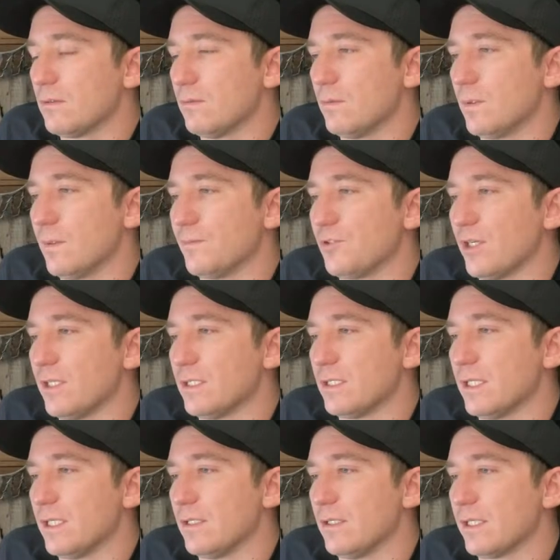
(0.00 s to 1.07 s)
what I'm trying to
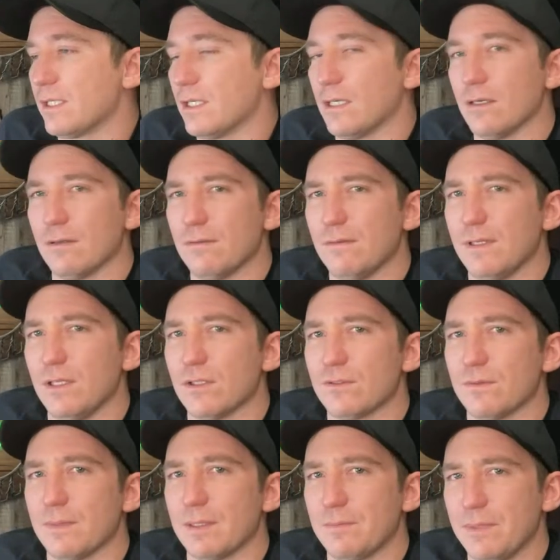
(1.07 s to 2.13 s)
say, like uh, videos
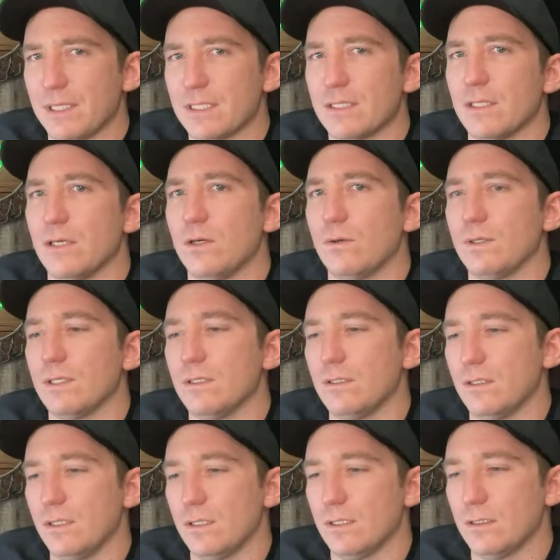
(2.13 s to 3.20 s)
from like Big Snow
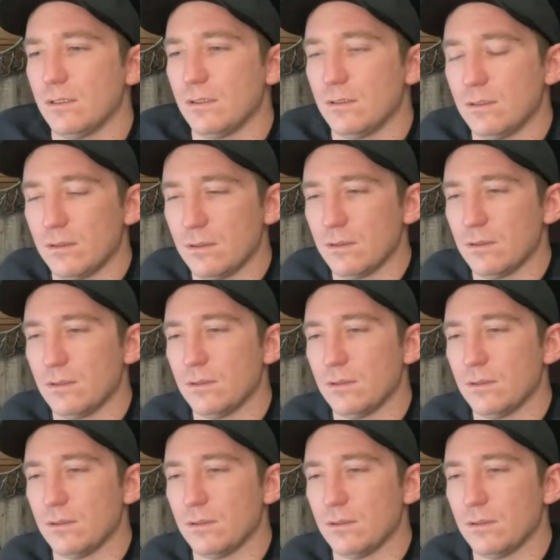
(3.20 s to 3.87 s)
and and